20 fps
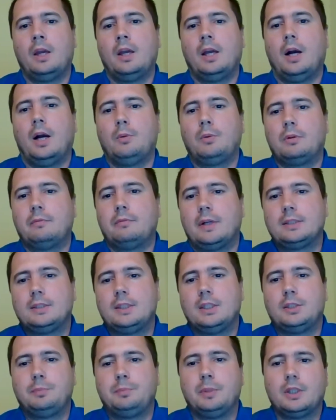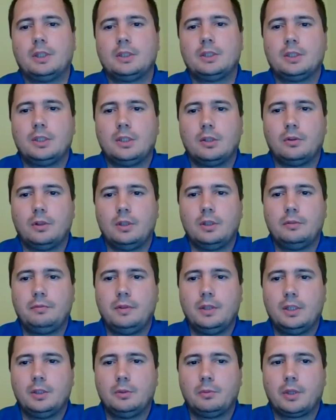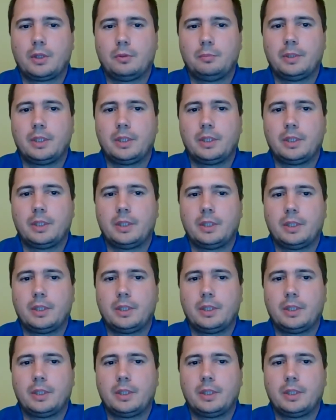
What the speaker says: Our vast experience in the oil field, where operating